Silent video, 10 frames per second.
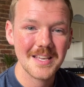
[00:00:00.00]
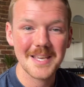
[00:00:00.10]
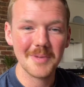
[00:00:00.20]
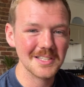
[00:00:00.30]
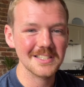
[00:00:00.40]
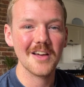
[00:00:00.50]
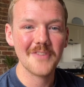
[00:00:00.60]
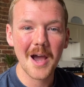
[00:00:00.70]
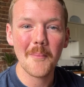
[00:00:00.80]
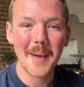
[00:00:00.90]
He must love
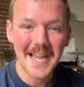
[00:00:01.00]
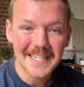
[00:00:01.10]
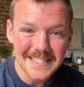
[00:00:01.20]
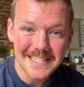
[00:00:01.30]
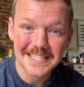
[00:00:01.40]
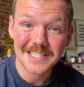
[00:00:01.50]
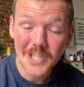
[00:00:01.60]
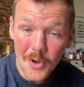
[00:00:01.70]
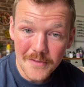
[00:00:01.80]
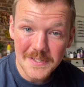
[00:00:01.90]
how badly this is
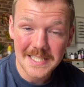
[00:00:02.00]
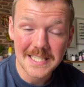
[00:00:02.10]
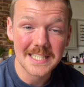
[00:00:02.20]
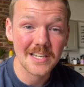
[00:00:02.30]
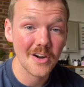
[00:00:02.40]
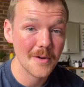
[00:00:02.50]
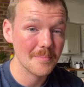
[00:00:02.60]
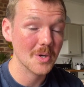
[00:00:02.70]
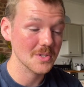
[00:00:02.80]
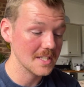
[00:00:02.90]
going for Sadiq Khan,
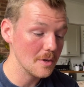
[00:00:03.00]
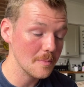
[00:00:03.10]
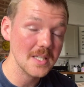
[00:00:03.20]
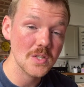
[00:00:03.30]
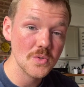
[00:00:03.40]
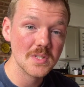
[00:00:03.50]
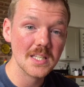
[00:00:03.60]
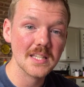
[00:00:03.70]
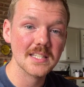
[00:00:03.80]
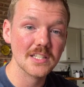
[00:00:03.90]
because he'll be using
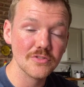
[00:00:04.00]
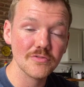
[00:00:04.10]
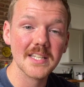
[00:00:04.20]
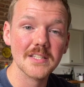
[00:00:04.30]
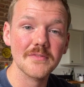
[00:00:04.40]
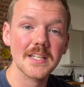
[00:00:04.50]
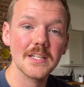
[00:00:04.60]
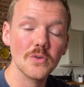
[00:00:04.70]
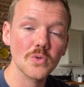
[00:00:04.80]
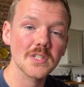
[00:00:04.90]
this aggressively in
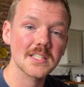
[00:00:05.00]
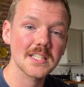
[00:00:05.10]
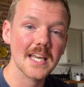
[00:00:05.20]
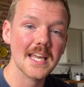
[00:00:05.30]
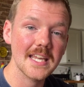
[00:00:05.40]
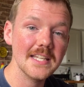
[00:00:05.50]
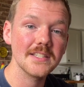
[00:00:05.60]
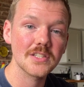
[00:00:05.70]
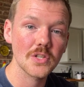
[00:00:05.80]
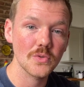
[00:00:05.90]
order to get
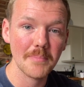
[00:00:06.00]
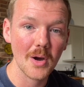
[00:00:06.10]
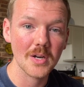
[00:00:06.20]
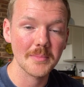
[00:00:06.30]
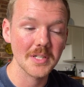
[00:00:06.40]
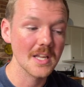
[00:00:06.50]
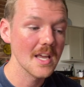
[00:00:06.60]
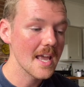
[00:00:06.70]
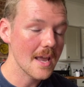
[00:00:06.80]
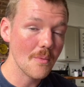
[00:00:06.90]
into Parliament,
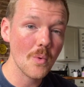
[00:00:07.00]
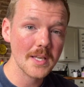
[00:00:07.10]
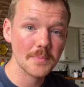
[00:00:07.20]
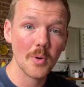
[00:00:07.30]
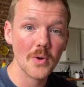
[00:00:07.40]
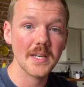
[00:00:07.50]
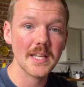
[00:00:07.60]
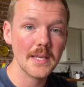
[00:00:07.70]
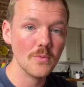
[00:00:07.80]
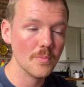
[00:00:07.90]
in which point
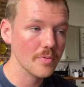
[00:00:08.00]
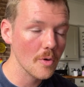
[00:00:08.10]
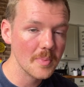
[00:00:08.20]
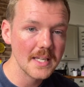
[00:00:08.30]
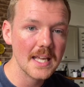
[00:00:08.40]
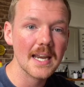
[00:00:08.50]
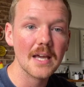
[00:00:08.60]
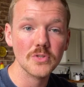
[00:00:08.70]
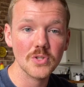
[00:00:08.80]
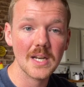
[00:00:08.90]
he will probably allow
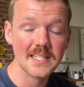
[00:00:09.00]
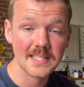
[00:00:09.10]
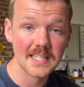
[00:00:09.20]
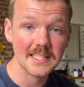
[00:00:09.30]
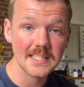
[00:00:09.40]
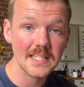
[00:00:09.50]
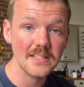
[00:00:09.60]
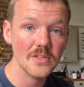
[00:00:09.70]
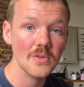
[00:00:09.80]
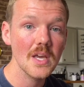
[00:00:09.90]
ULEZ to
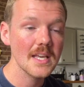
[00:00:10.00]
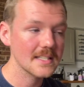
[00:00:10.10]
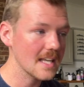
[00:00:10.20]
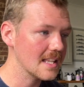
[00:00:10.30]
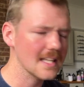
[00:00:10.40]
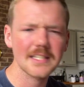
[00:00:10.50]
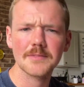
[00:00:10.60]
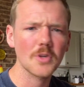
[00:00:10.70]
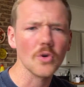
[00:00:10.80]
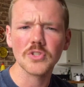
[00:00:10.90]
continue, saying that it's
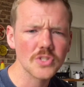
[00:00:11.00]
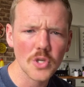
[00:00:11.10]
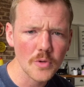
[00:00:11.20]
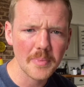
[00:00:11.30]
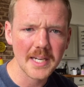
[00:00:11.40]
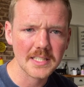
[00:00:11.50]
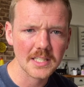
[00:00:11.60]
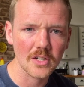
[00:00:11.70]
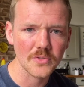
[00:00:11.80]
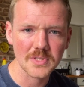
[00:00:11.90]
gotten too big to
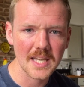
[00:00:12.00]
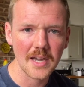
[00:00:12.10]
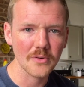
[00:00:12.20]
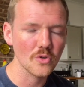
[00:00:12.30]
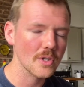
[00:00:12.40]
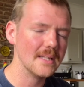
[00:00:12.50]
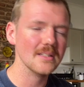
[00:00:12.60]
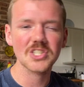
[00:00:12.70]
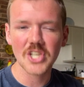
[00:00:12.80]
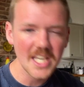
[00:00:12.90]
close down, or he'll
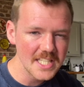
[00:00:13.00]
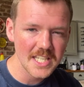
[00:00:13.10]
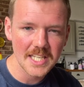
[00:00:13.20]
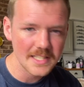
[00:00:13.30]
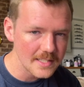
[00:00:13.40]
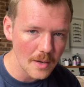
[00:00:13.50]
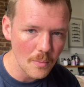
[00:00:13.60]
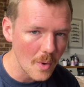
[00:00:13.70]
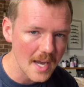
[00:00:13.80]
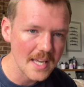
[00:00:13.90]
change it in some
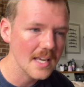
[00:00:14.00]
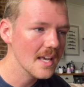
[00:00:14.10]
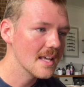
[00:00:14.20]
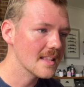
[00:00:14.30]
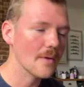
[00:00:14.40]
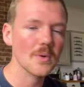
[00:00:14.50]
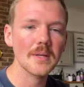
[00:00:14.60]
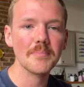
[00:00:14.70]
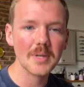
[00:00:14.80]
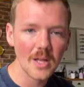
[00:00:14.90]
way that will
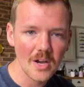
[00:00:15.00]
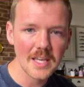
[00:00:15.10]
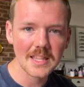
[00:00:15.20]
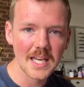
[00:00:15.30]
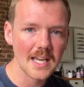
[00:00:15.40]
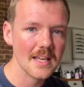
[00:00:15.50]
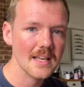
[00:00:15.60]
imply that